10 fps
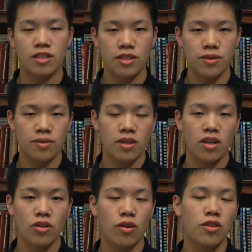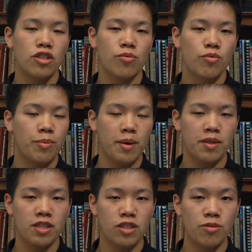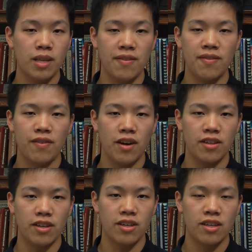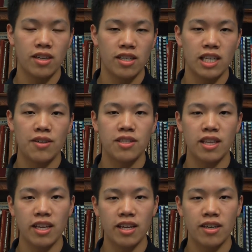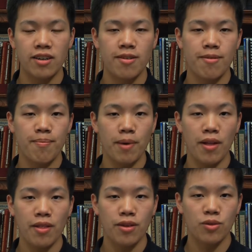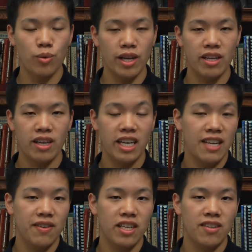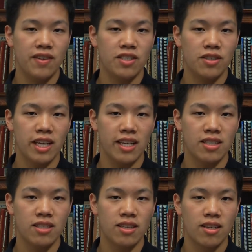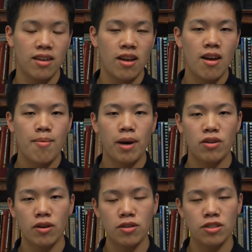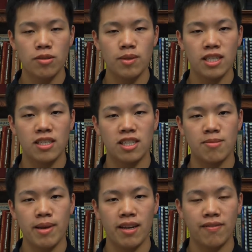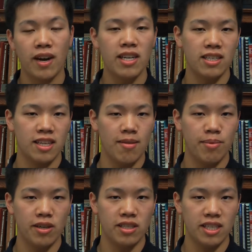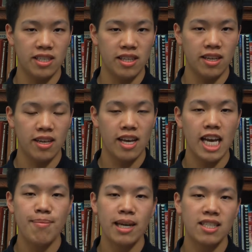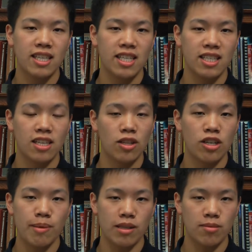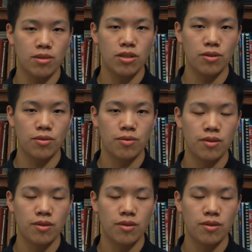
Soon, ChronoZoom will be able to zoom even farther, down to the year, month, week, and even individual days. But ChronoZoom doesn't just make finding time periods easy, it makes it easy to learn about them too.